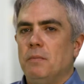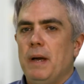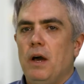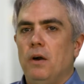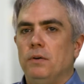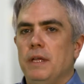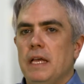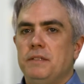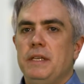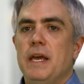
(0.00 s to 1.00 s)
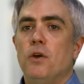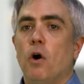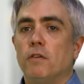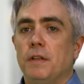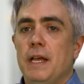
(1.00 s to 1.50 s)
about SDN
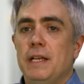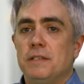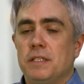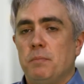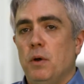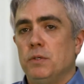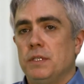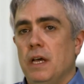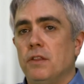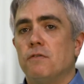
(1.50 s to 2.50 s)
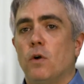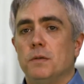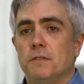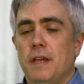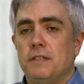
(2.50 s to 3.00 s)
overlays as opposed to other
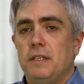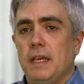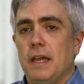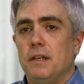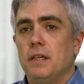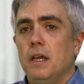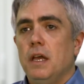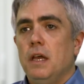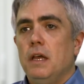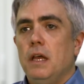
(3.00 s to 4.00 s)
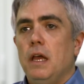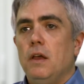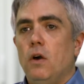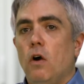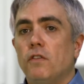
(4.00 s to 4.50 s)
forms of SDN,
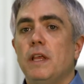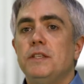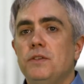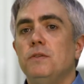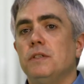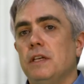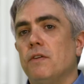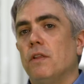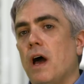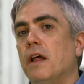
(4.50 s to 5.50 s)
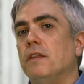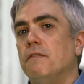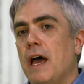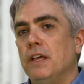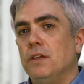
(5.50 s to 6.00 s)
overlays do deliver a lot of the
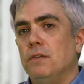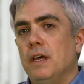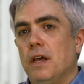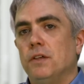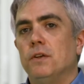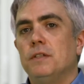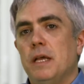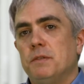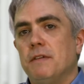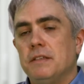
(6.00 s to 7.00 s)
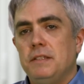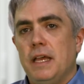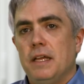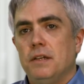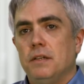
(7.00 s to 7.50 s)
value that other types of
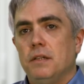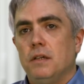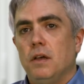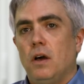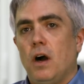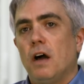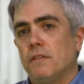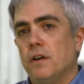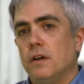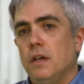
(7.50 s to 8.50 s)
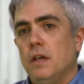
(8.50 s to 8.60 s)
SDN offer.